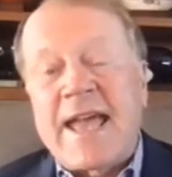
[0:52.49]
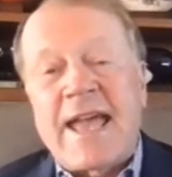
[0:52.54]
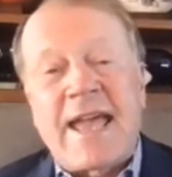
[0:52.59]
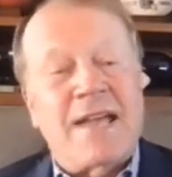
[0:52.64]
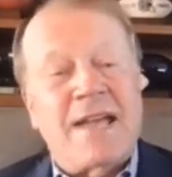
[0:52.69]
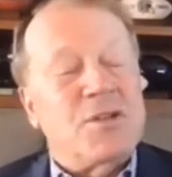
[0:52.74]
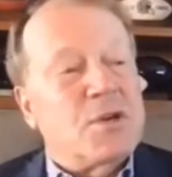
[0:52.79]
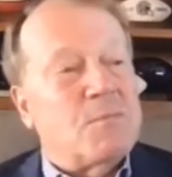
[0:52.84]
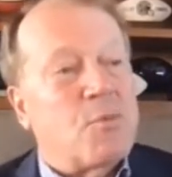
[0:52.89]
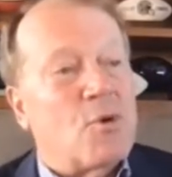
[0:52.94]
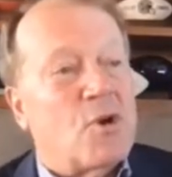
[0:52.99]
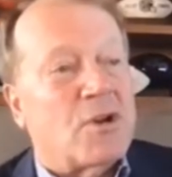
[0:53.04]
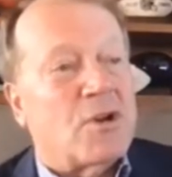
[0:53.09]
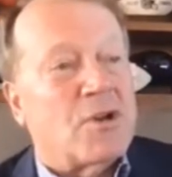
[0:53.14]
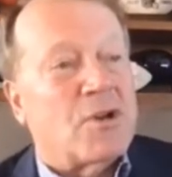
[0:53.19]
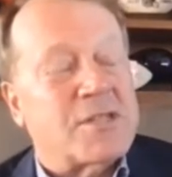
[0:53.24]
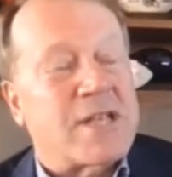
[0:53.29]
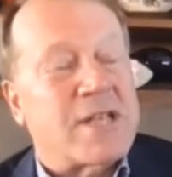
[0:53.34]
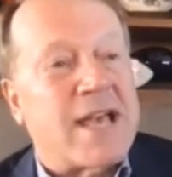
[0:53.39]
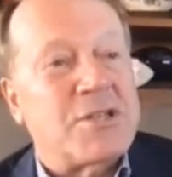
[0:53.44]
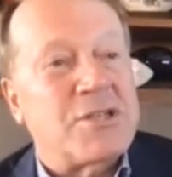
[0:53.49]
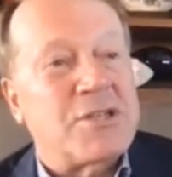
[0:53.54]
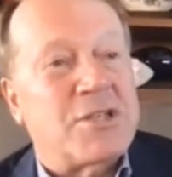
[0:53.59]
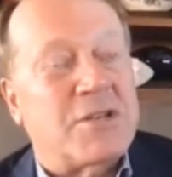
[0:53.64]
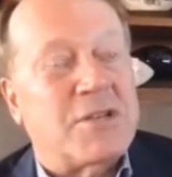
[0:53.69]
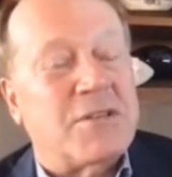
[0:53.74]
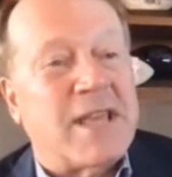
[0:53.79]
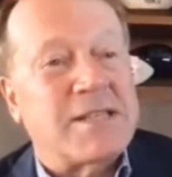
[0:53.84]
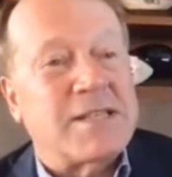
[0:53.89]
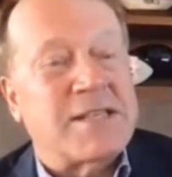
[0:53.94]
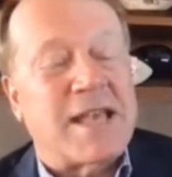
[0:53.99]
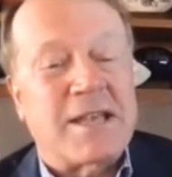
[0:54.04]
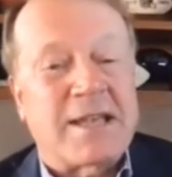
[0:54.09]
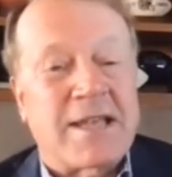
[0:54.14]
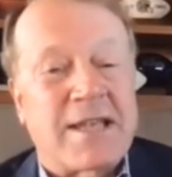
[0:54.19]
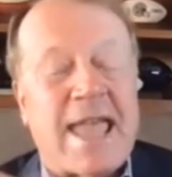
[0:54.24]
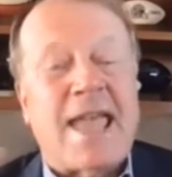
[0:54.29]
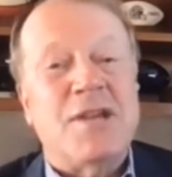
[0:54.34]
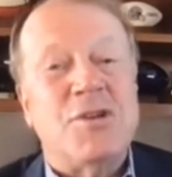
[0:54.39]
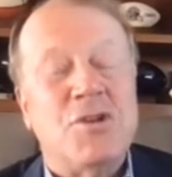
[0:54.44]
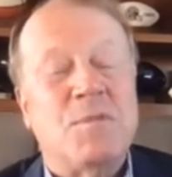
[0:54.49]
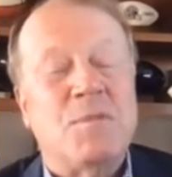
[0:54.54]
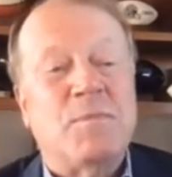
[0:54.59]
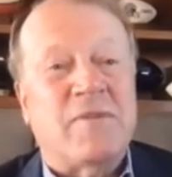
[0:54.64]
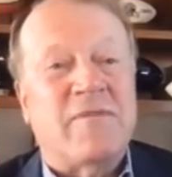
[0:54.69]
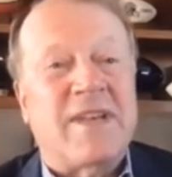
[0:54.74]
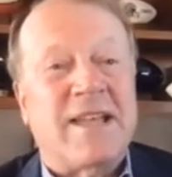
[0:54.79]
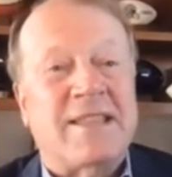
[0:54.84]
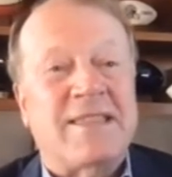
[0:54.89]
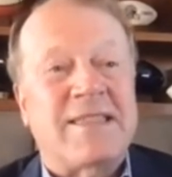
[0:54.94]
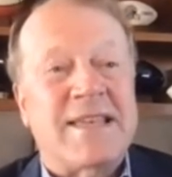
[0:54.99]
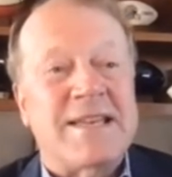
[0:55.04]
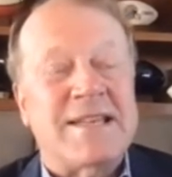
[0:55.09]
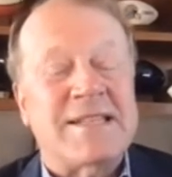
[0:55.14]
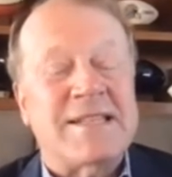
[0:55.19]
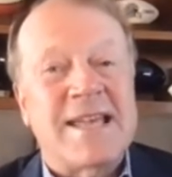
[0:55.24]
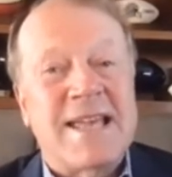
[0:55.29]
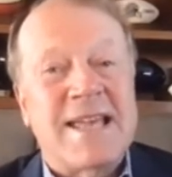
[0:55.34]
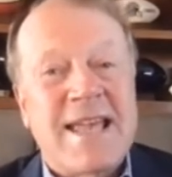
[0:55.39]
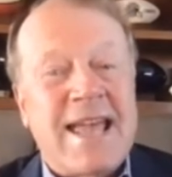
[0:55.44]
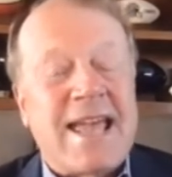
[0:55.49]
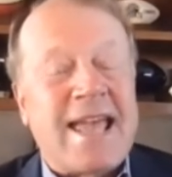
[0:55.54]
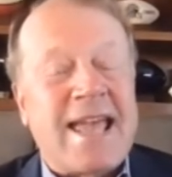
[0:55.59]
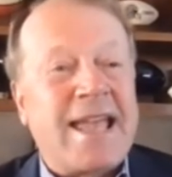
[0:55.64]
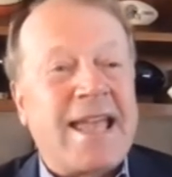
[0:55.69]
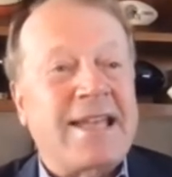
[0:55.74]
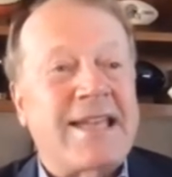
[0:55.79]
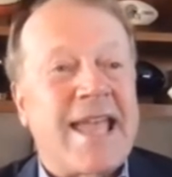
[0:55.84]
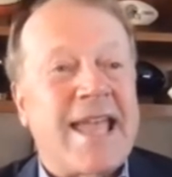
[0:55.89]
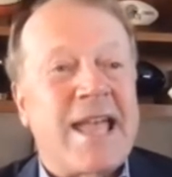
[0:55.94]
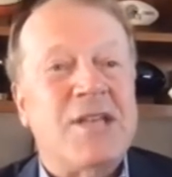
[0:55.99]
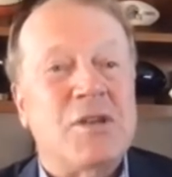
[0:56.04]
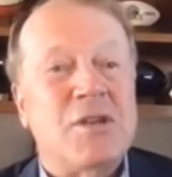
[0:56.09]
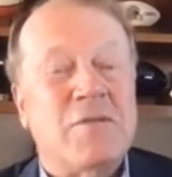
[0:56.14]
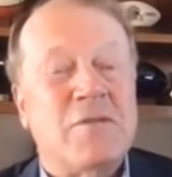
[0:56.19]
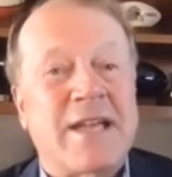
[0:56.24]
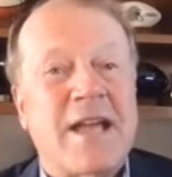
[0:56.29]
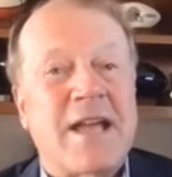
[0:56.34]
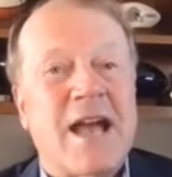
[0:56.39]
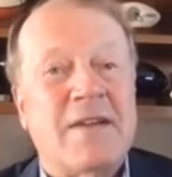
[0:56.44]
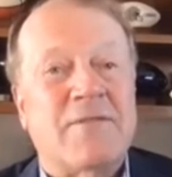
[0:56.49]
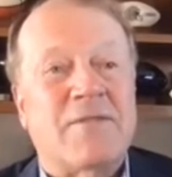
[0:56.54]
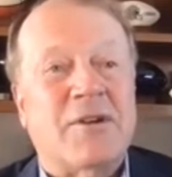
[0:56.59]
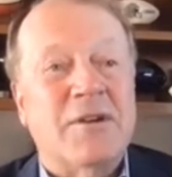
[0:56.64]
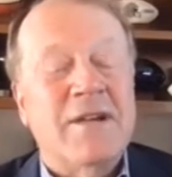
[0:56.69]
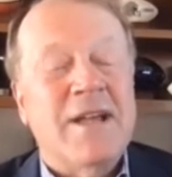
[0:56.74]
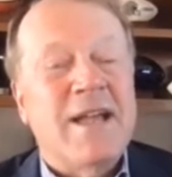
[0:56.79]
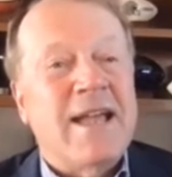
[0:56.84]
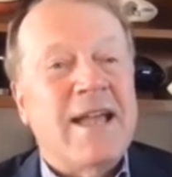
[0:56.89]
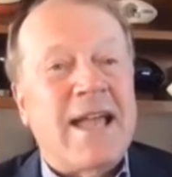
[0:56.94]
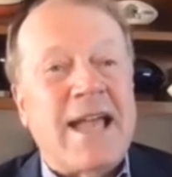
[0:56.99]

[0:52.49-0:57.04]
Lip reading: and your board looks at you and they say, can you prevent this and can you recover?